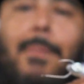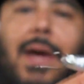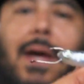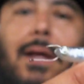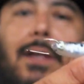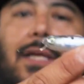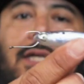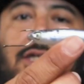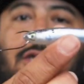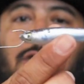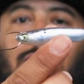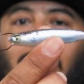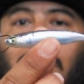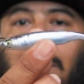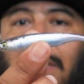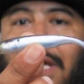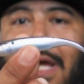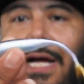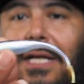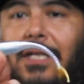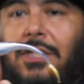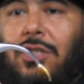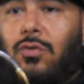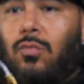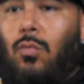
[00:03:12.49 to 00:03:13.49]
belly, so it
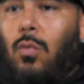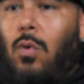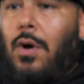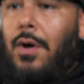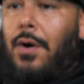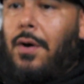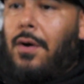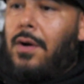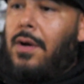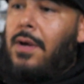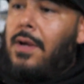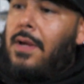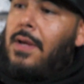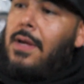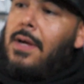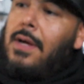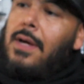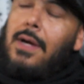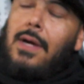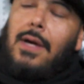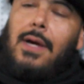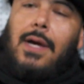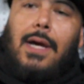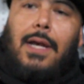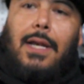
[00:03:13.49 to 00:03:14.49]
catches water,
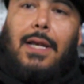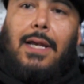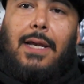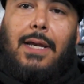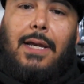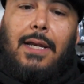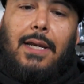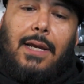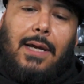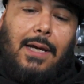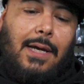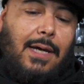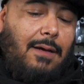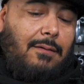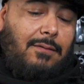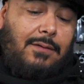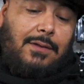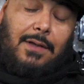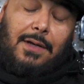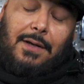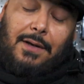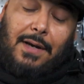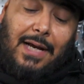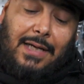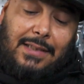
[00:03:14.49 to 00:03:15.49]
and it gives
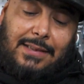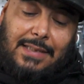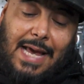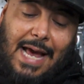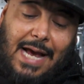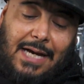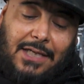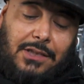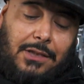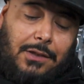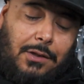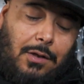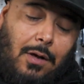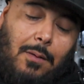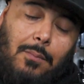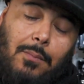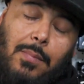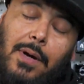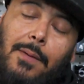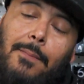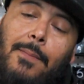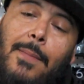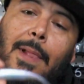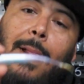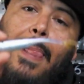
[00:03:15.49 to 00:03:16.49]
it a nice action, y'all.
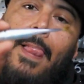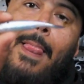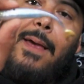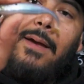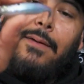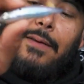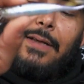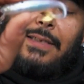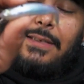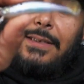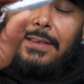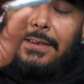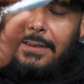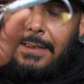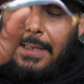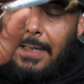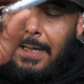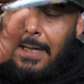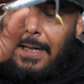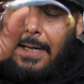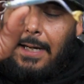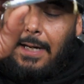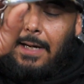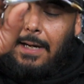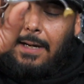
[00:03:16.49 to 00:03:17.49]
But this is
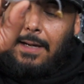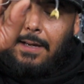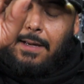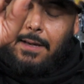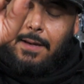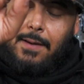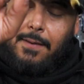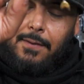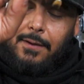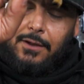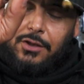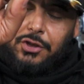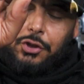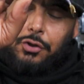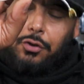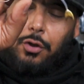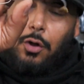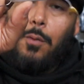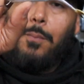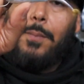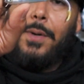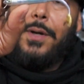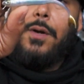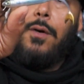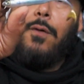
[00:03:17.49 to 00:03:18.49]
the
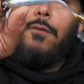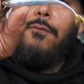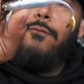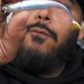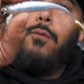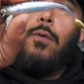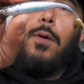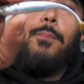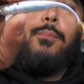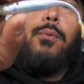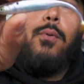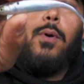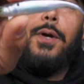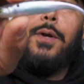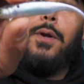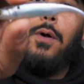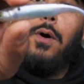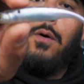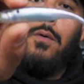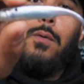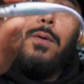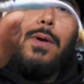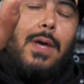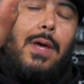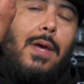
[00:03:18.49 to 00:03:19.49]
Strobe Minnow
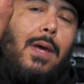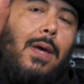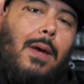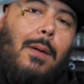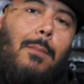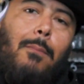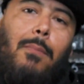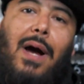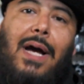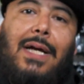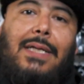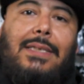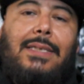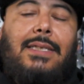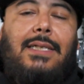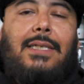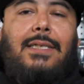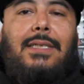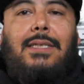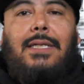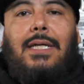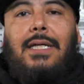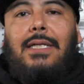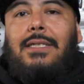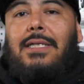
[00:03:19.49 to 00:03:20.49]
4.0 by 6
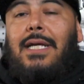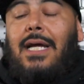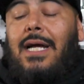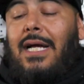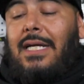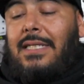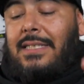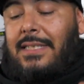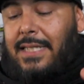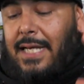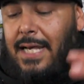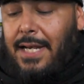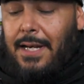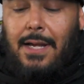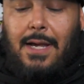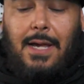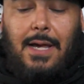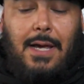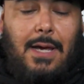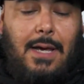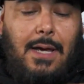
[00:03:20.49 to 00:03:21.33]
Cents. Like I said,